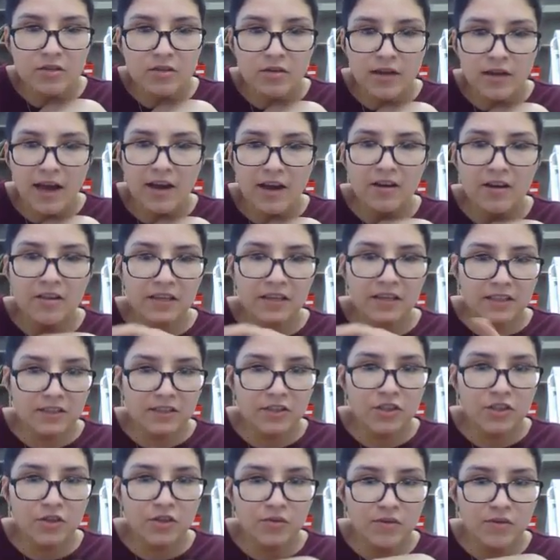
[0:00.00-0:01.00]
Out of these
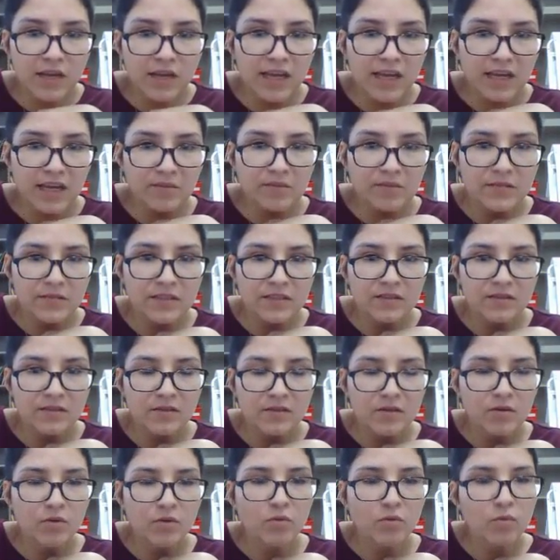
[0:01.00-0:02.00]
2 names,
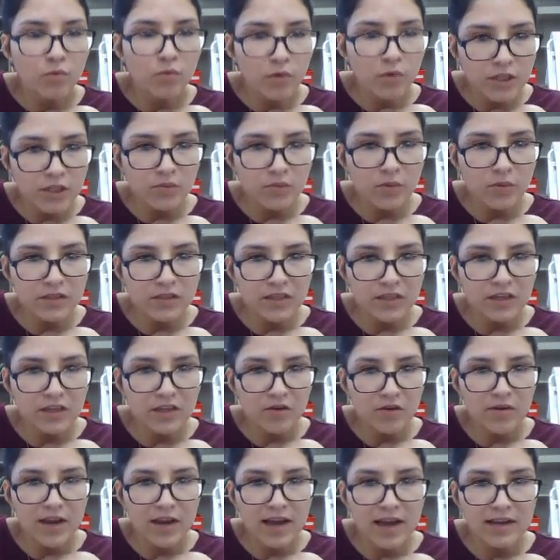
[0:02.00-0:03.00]
which one's going to go
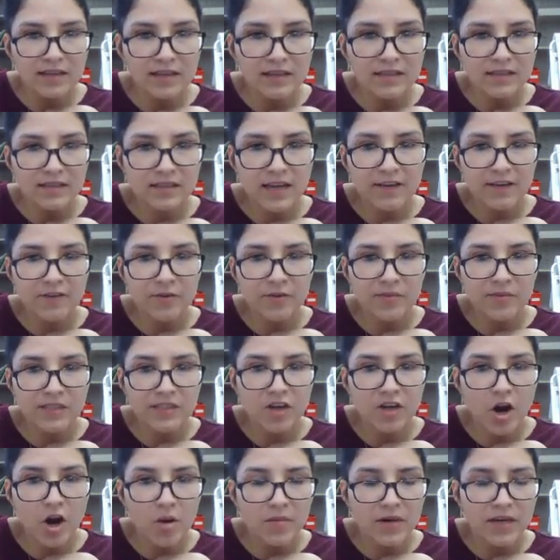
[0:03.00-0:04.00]
next after Miss
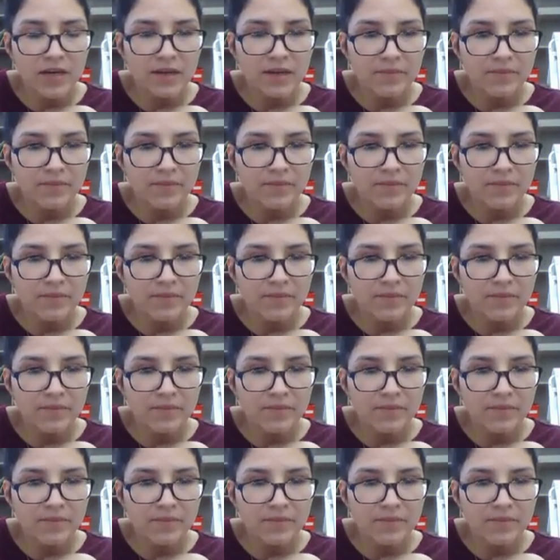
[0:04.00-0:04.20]
Carmody?